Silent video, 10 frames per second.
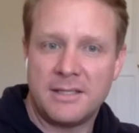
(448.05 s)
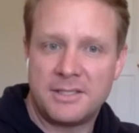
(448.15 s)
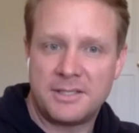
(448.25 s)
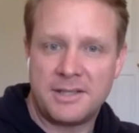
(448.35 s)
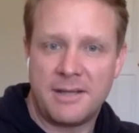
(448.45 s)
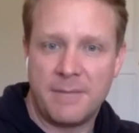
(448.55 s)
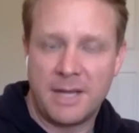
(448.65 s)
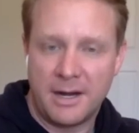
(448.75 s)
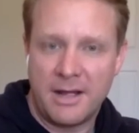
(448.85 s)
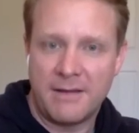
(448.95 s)
That's just not
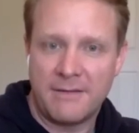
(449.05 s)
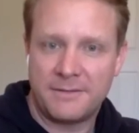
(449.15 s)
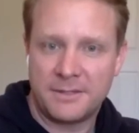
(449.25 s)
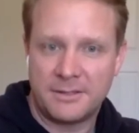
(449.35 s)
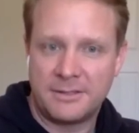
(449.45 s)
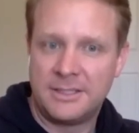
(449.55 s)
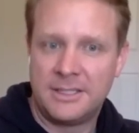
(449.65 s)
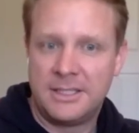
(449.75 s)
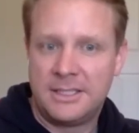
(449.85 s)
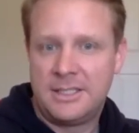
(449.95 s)
big enough. So
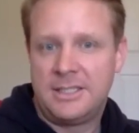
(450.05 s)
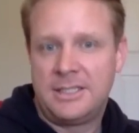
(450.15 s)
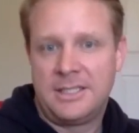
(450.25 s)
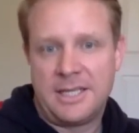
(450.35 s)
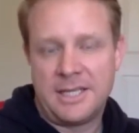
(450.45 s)
mm-hmm.